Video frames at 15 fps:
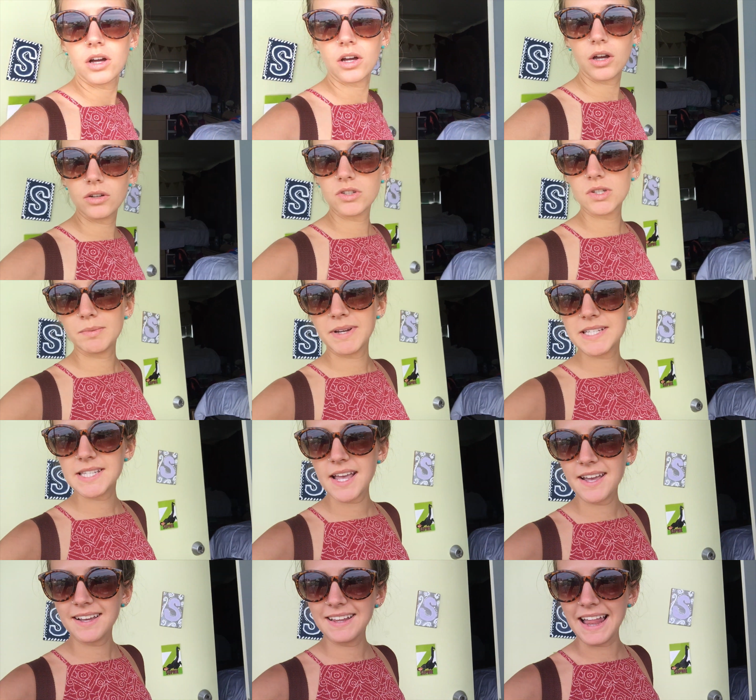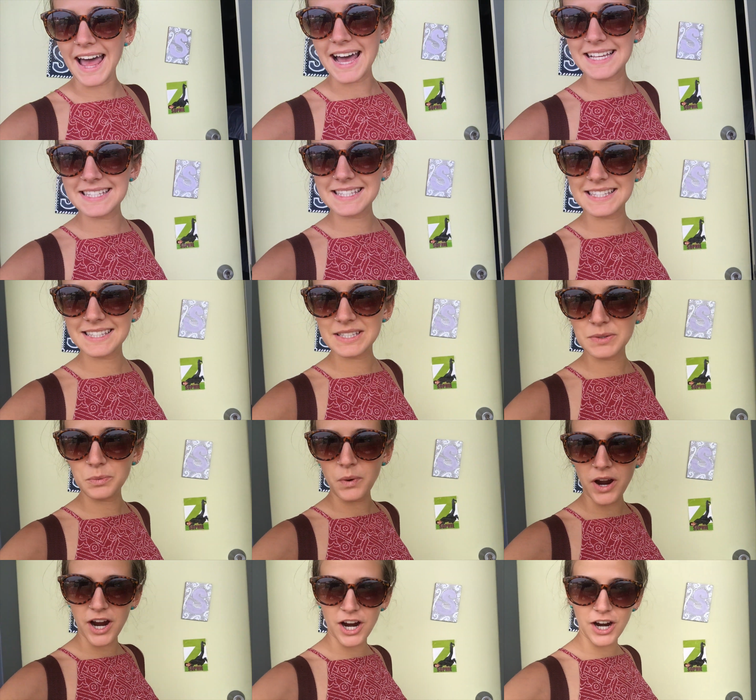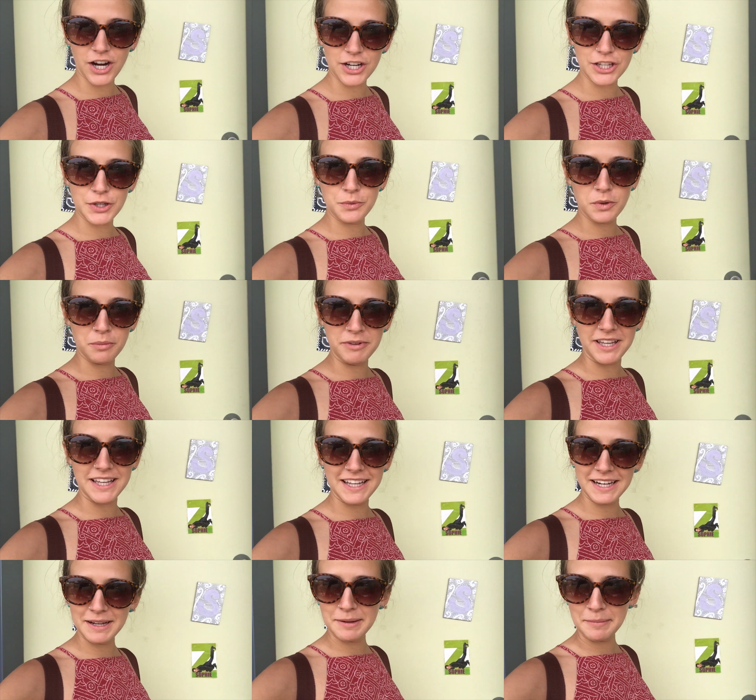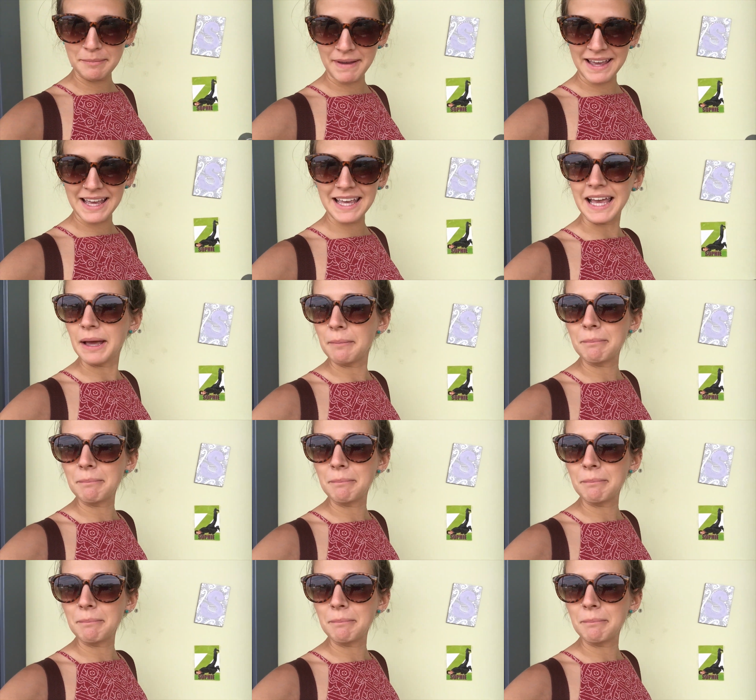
go to my psych class where you will meet my